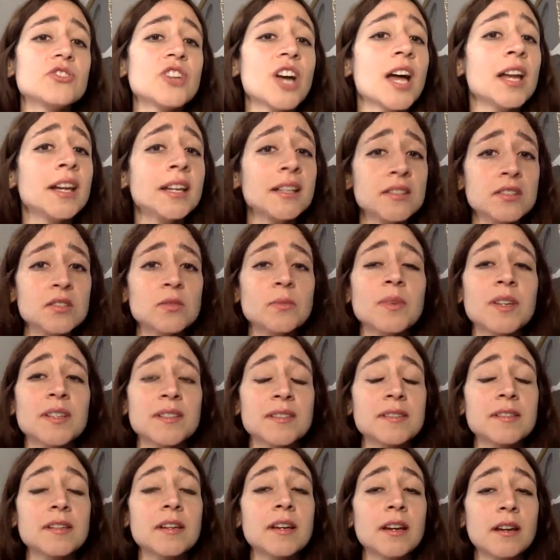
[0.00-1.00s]
China's
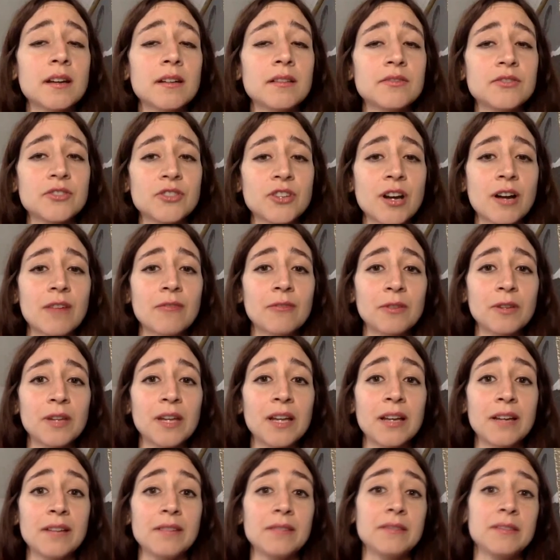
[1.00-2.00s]
domestic air
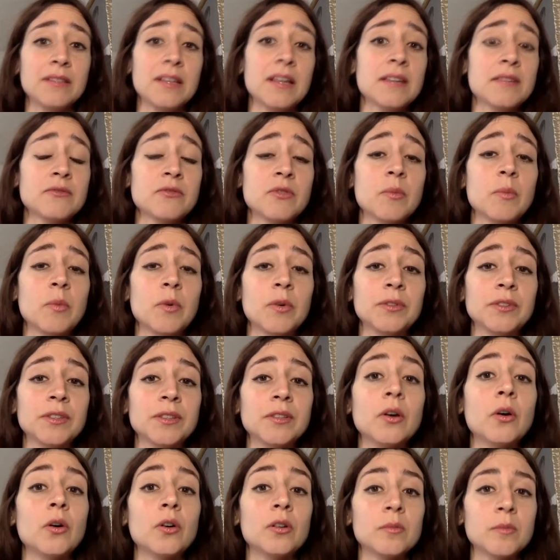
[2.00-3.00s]
travel has
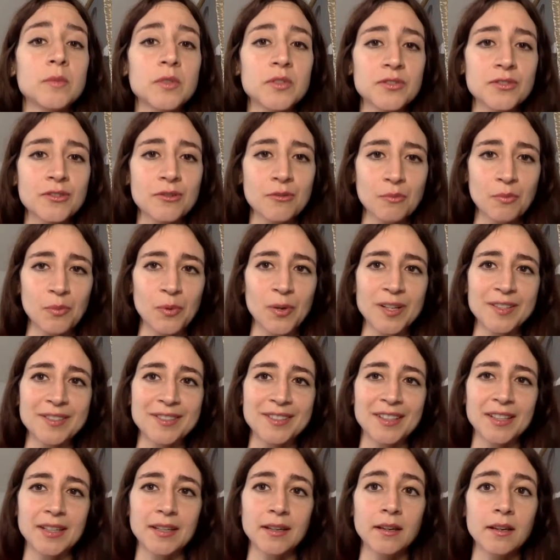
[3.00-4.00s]
rebounded almost
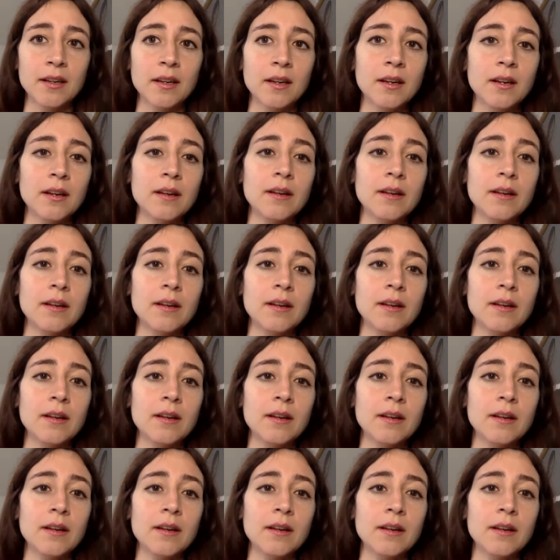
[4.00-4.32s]
completely.